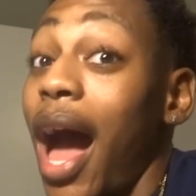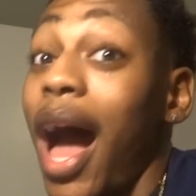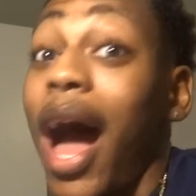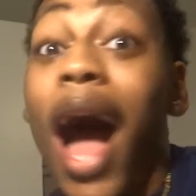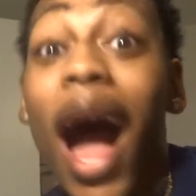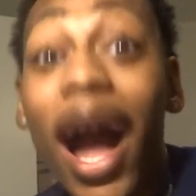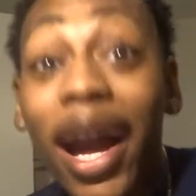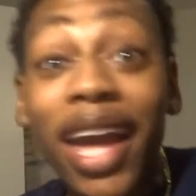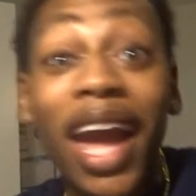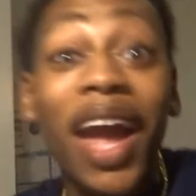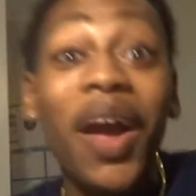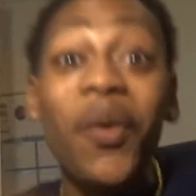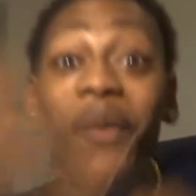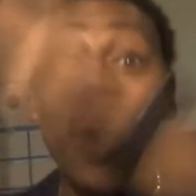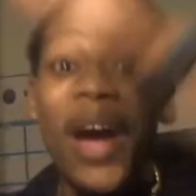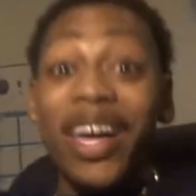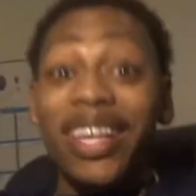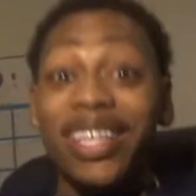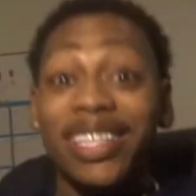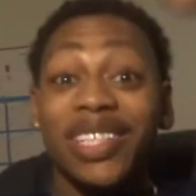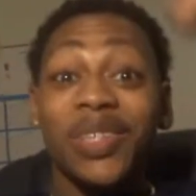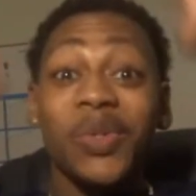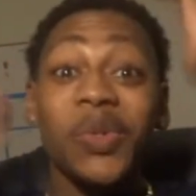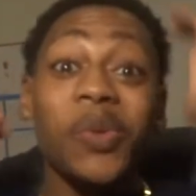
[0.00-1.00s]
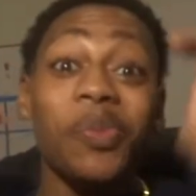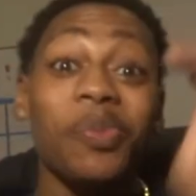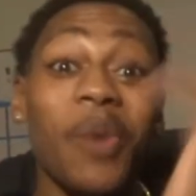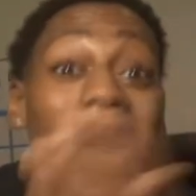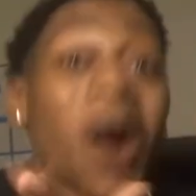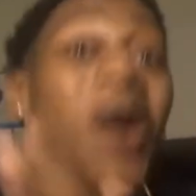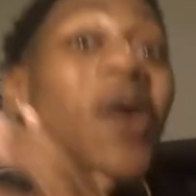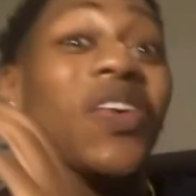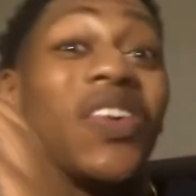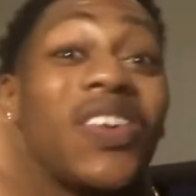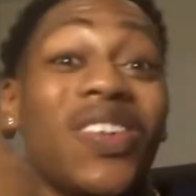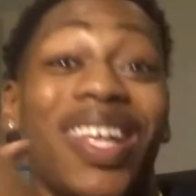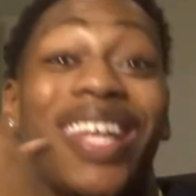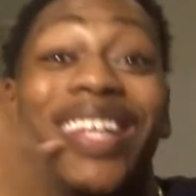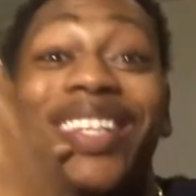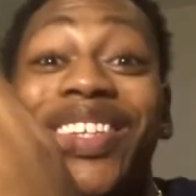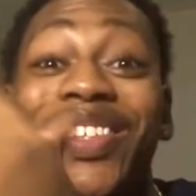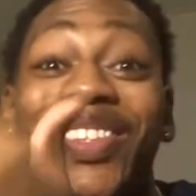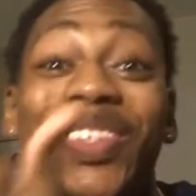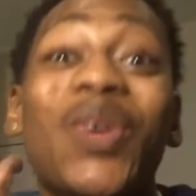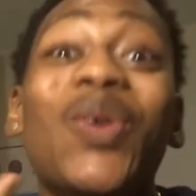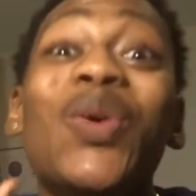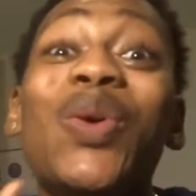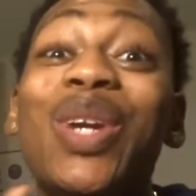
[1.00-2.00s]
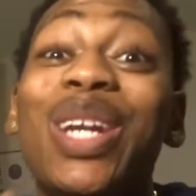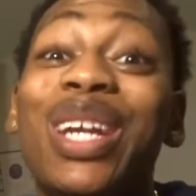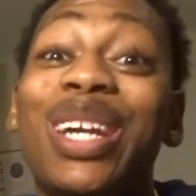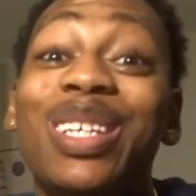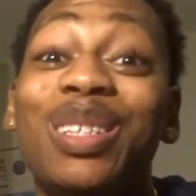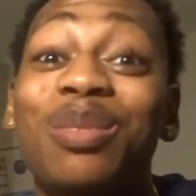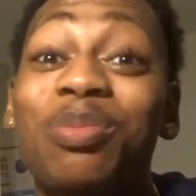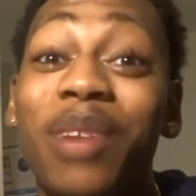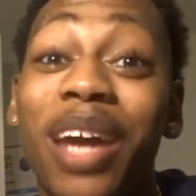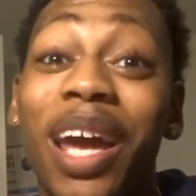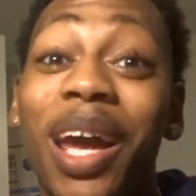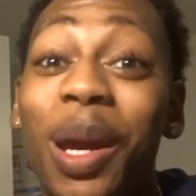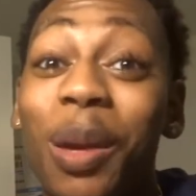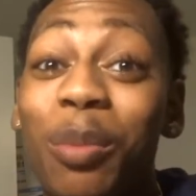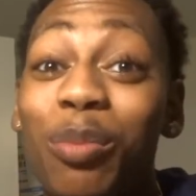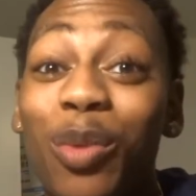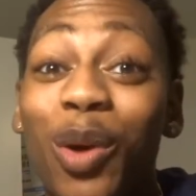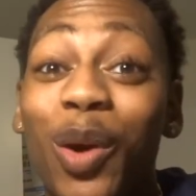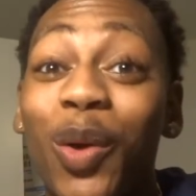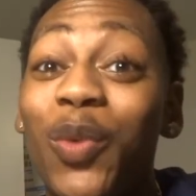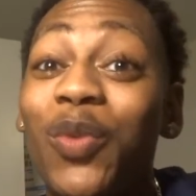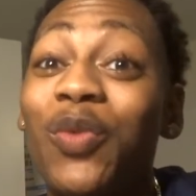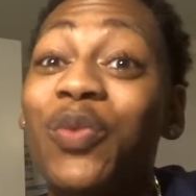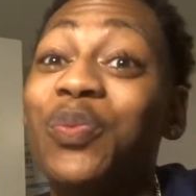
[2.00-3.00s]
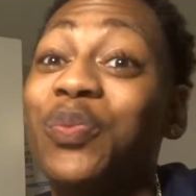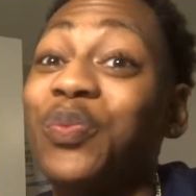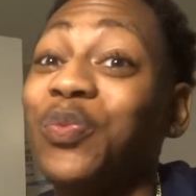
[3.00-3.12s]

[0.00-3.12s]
I can't wait to see what Bone Collector do to this man, bro.